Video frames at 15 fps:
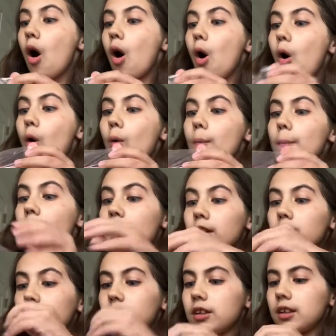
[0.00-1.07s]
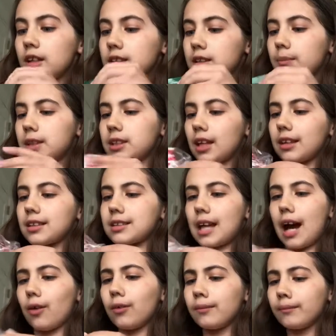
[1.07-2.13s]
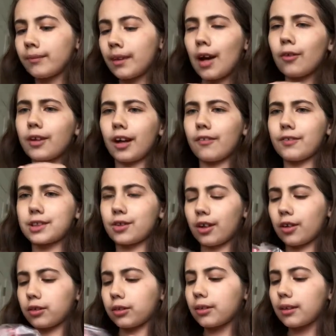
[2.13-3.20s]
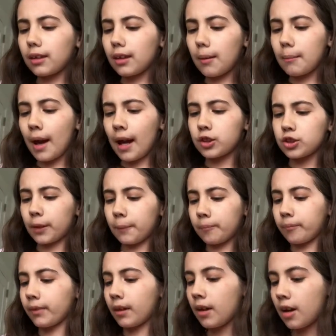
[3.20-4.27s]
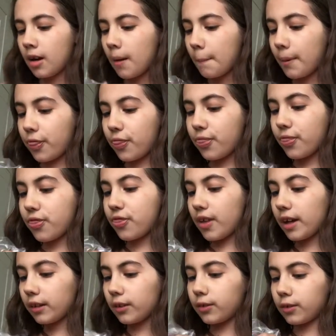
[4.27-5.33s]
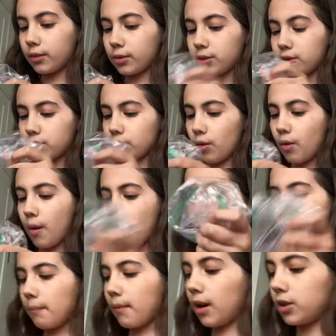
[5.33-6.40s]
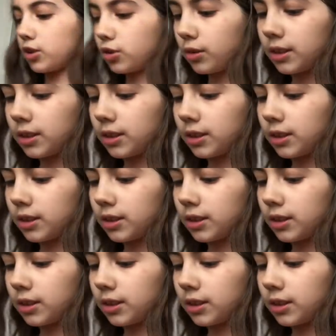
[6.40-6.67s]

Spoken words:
Oh my goodness, let me take this out. I don't care if it's crinkled packaging, but thank you so much.